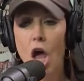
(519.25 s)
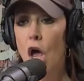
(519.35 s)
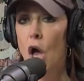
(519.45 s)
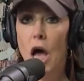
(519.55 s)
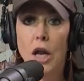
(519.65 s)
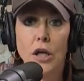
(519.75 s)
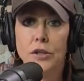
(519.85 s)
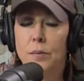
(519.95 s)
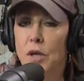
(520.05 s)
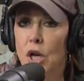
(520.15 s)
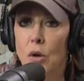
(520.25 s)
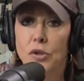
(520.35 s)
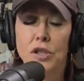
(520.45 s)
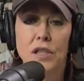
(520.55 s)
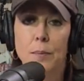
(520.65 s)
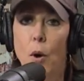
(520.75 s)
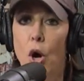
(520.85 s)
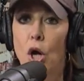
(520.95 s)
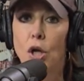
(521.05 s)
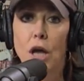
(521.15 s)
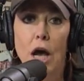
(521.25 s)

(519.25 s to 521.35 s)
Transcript: Uh, uh, you know, she's spoiled.